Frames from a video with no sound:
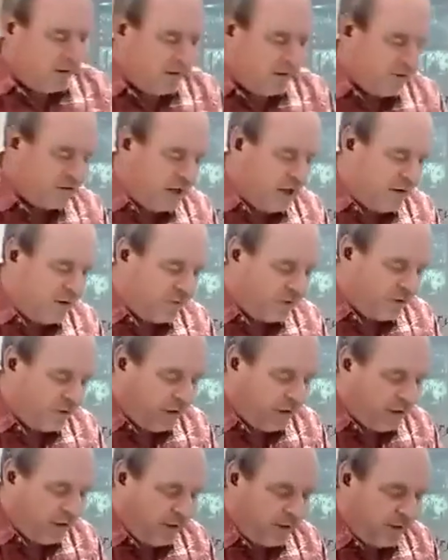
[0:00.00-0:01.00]
in this case,
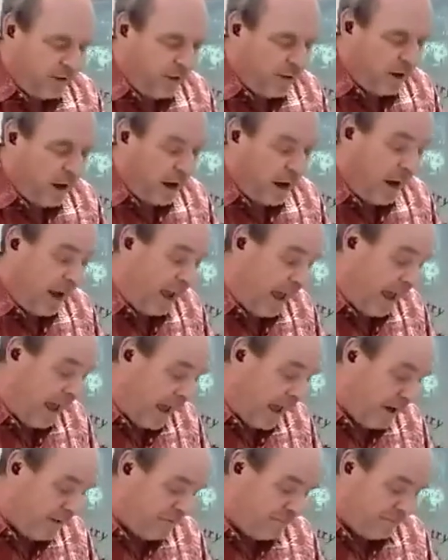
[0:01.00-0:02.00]
you know, I
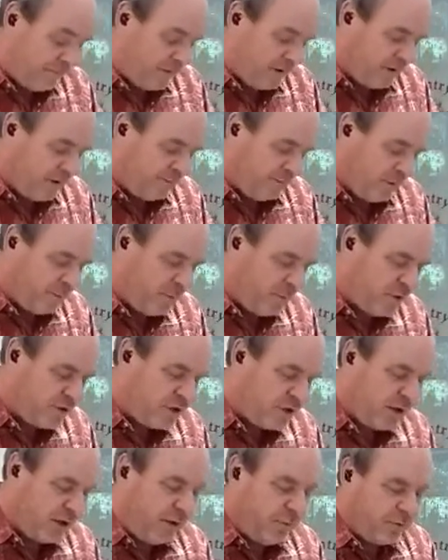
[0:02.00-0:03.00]
have uh,
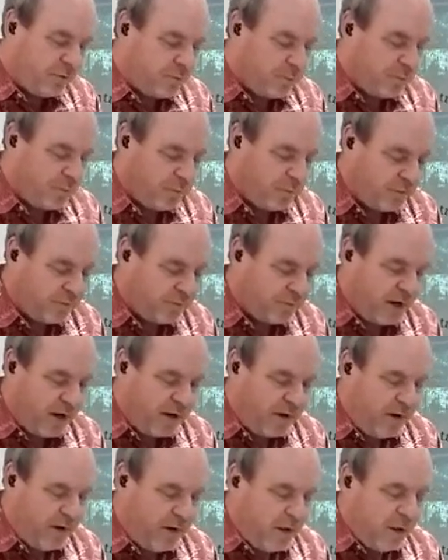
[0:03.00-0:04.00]
vermicelli, which would work
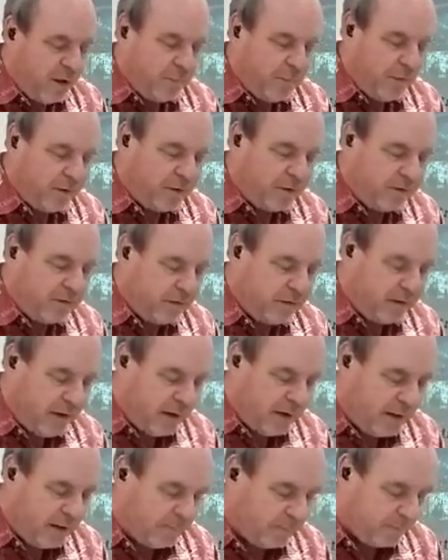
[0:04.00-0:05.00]
fine. But,
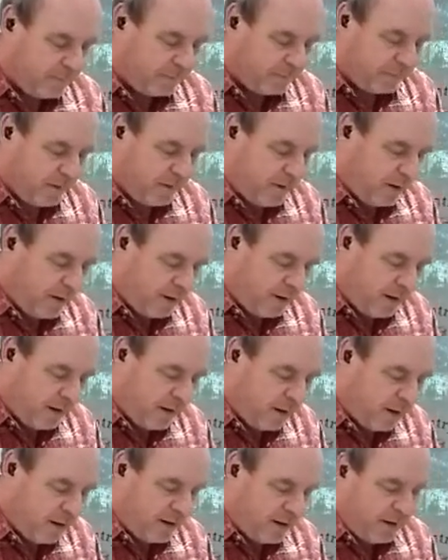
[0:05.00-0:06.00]
uh,
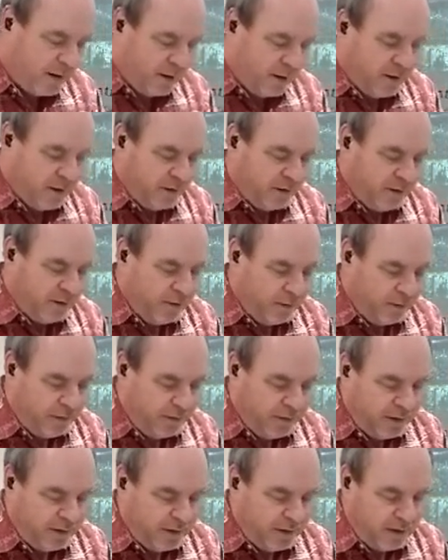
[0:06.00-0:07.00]
uh you know,
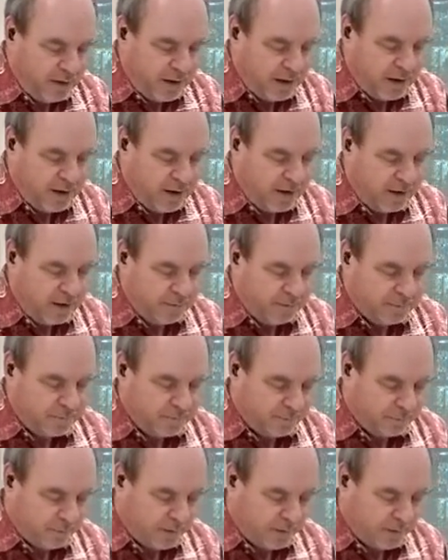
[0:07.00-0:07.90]
the, uh,